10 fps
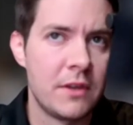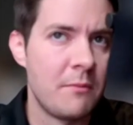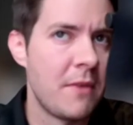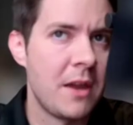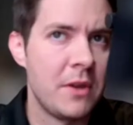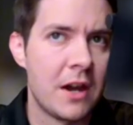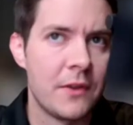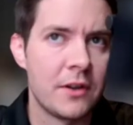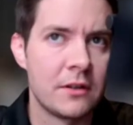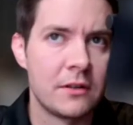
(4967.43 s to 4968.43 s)
There may be
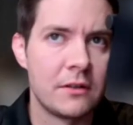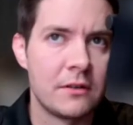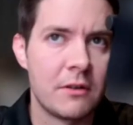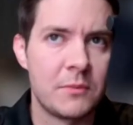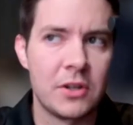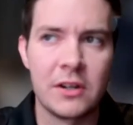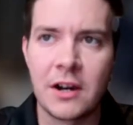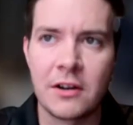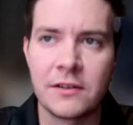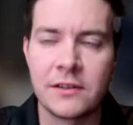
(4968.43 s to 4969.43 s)
other
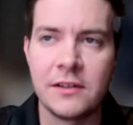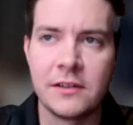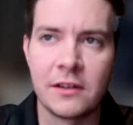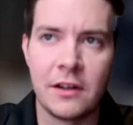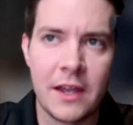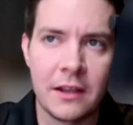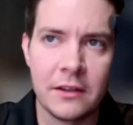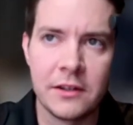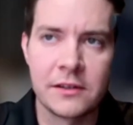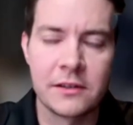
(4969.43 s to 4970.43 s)
cryptocurrencies on that
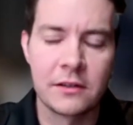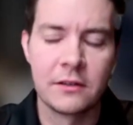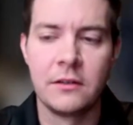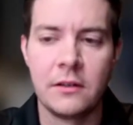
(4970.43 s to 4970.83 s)
list.